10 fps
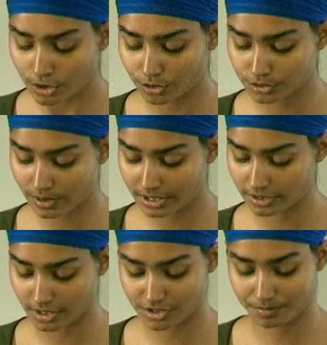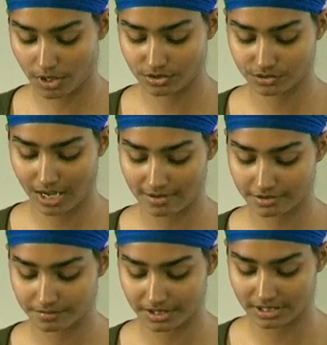Gurdwara are not supposed to have
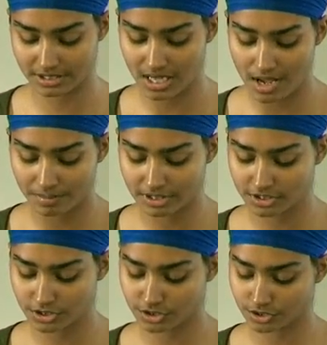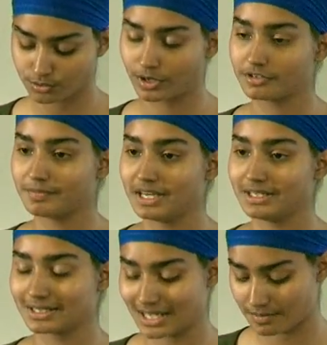committees, but this is just one of many
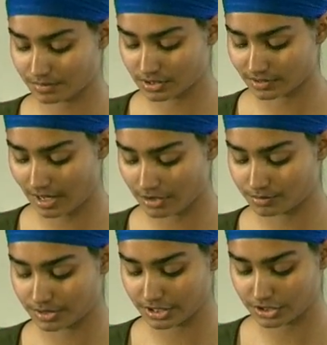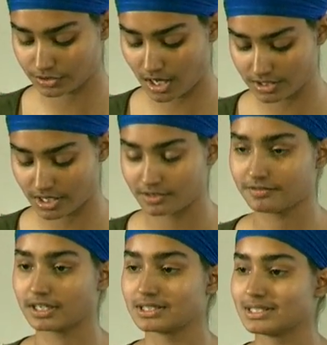examples of how the British Raj had
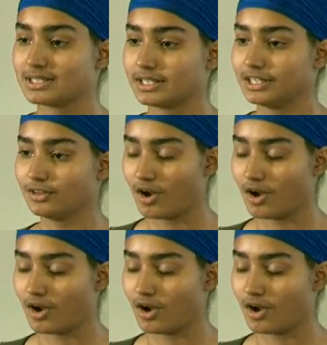affected Sikhi